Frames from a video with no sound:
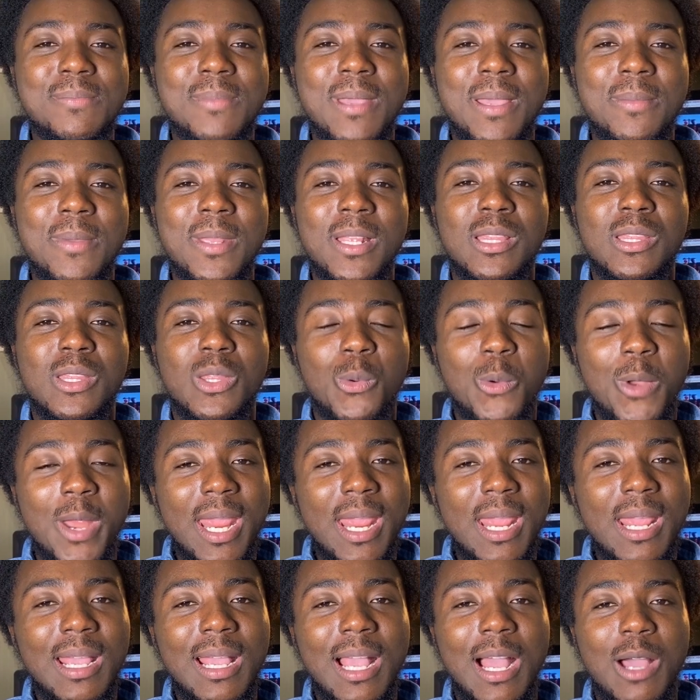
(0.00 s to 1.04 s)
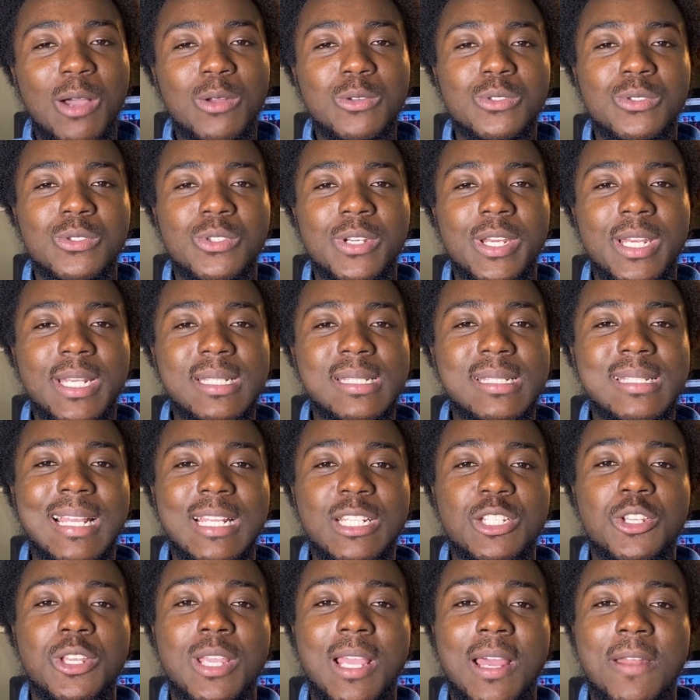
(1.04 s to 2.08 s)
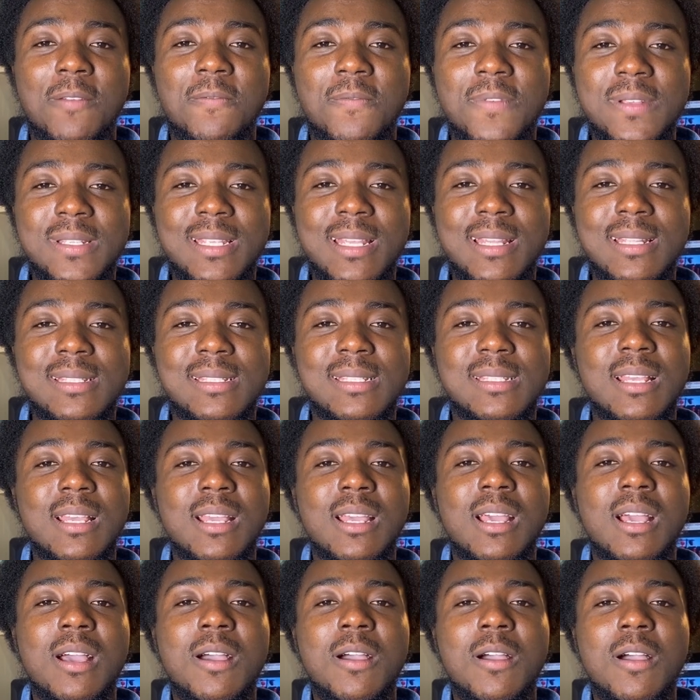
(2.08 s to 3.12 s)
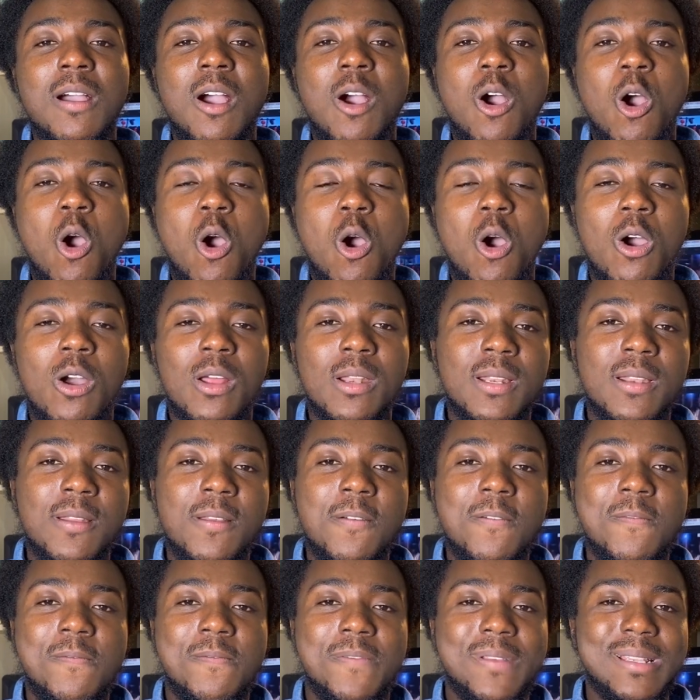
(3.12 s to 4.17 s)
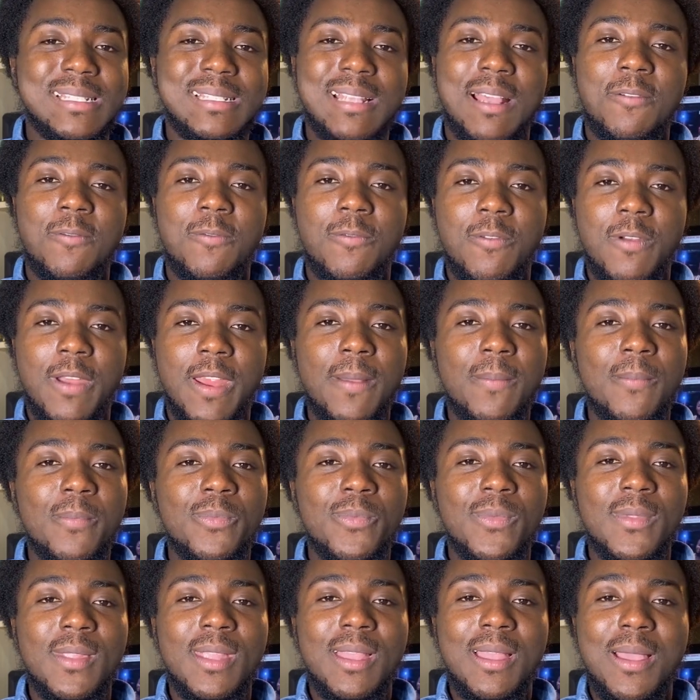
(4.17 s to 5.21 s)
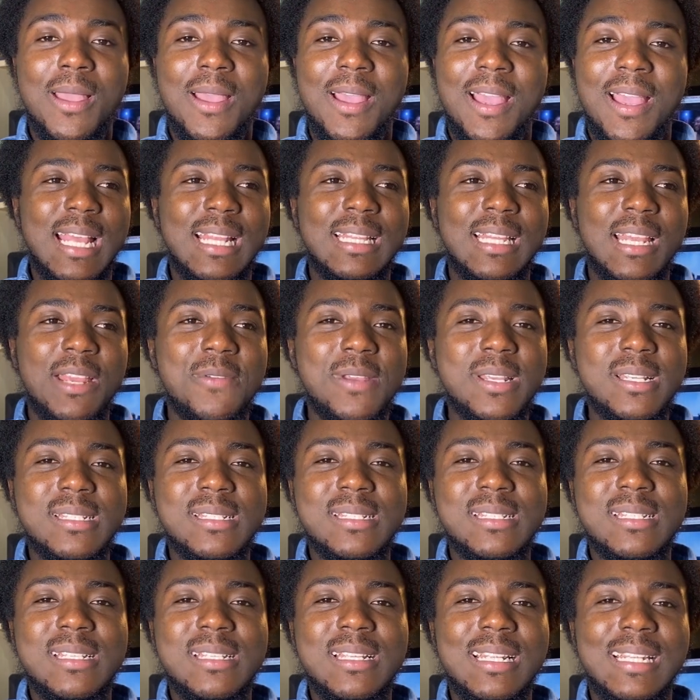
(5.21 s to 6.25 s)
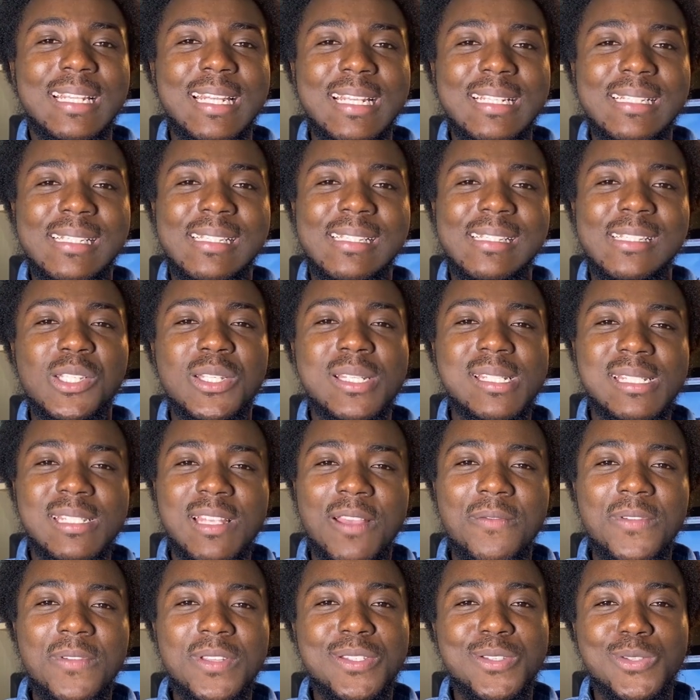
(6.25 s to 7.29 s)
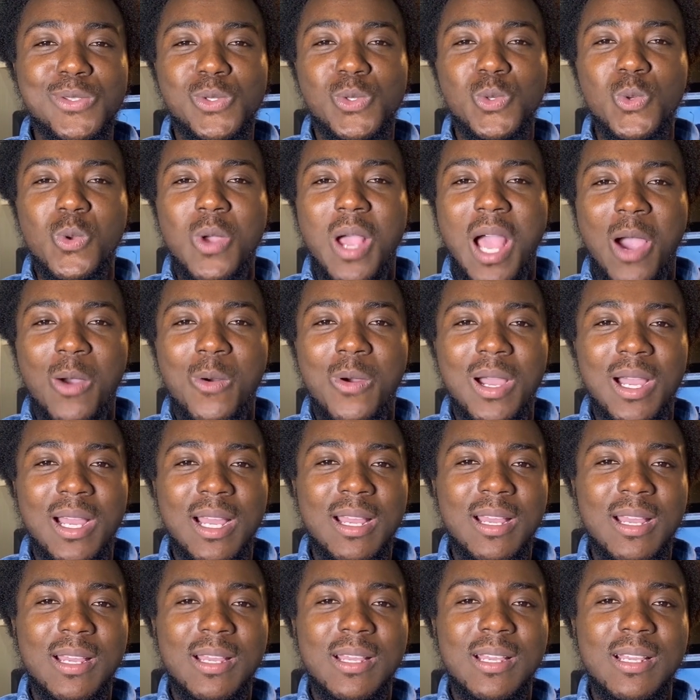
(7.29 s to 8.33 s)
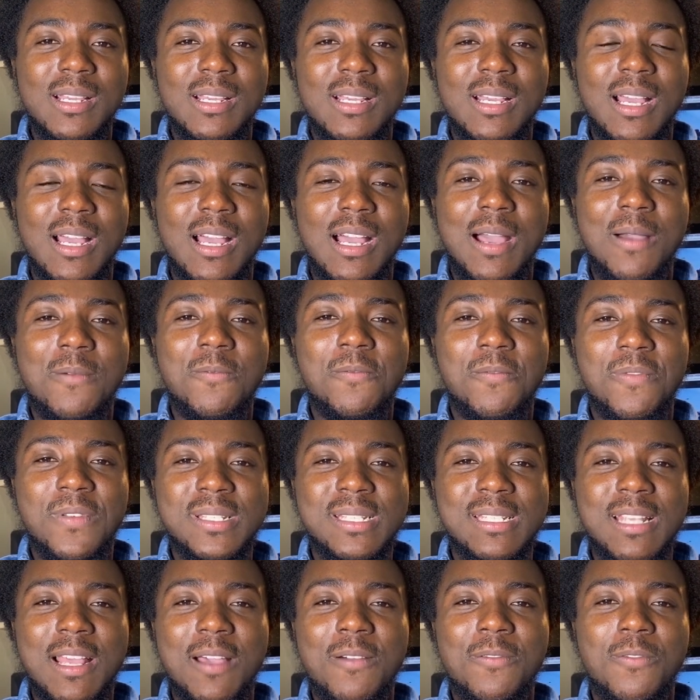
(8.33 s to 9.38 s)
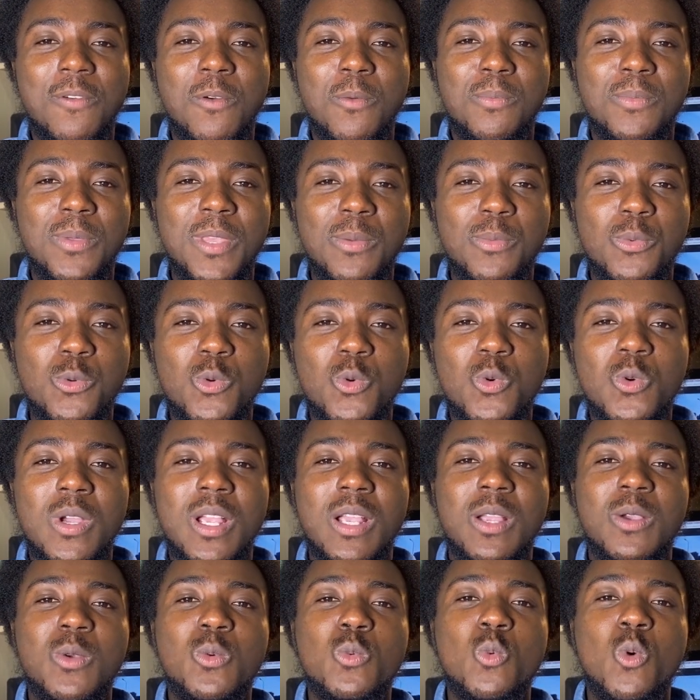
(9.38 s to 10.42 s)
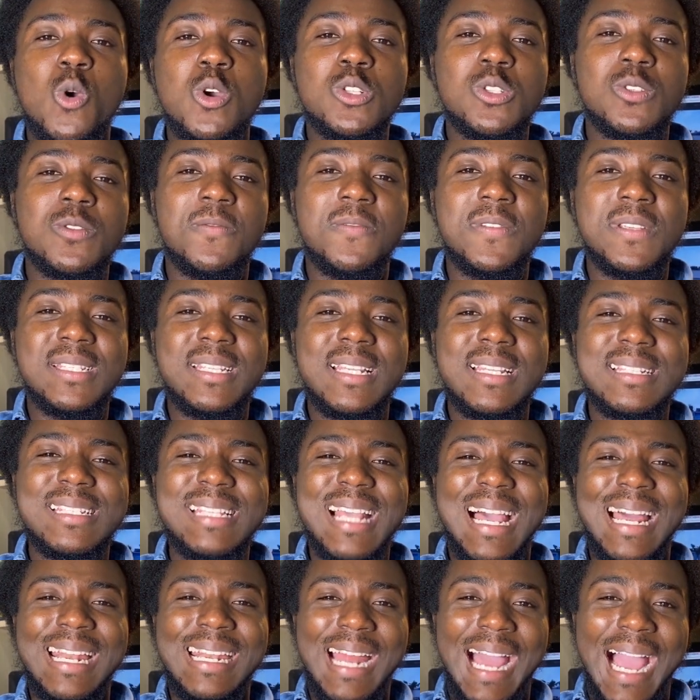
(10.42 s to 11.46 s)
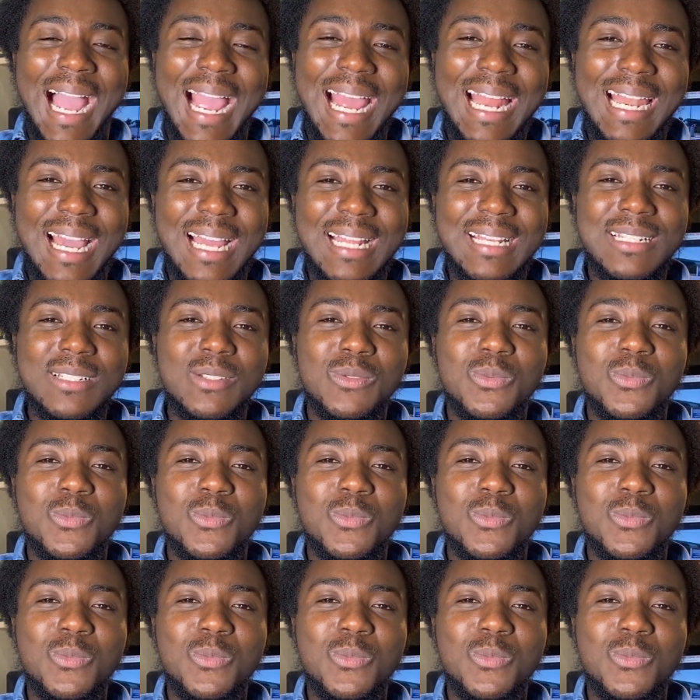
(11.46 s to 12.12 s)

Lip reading: maybe 3 countries that you can visit on visa free. There is this 72-hour visa for people who want to visit an island